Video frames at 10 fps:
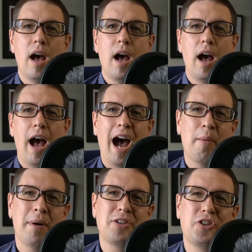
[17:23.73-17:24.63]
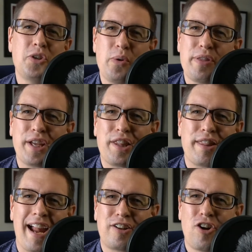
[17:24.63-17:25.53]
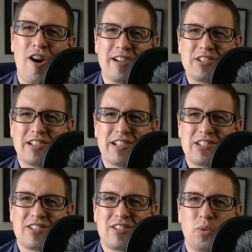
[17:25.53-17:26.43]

How much do you think that cost us?